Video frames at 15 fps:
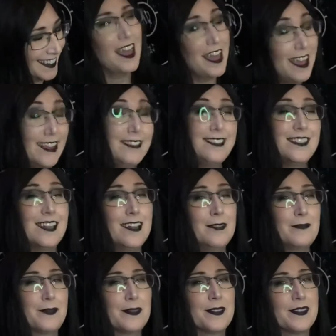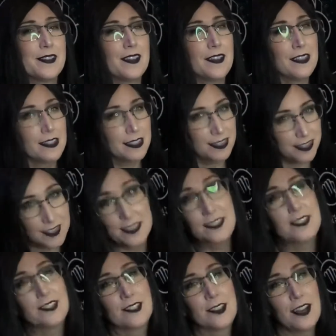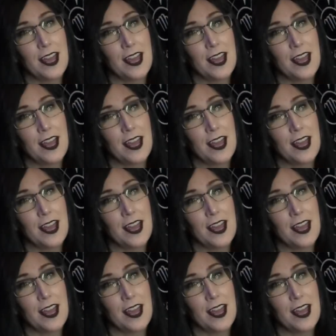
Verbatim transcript: heads up this is gonna